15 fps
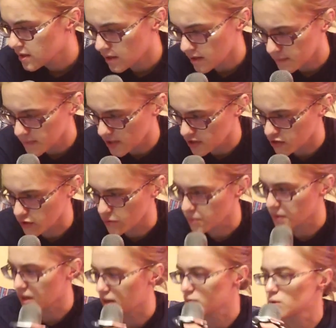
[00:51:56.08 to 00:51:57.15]
I'm not sure,
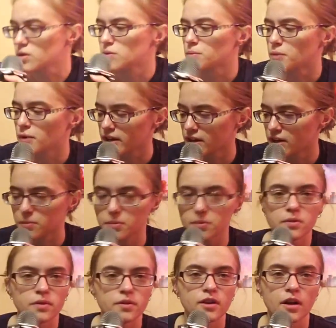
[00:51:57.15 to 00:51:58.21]
but I will bring it up.
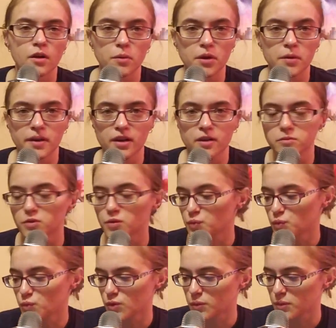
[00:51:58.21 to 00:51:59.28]
I'll bring it back up
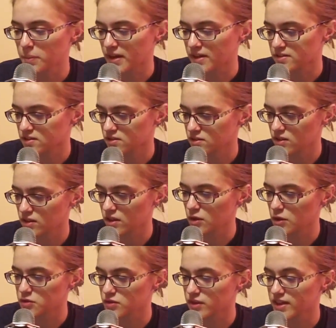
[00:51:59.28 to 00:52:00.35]
when we pass
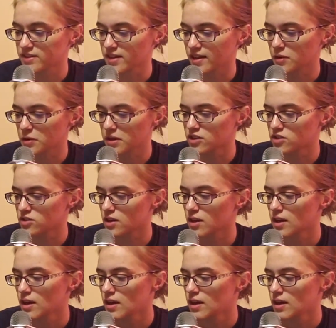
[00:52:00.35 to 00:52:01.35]
the exact location.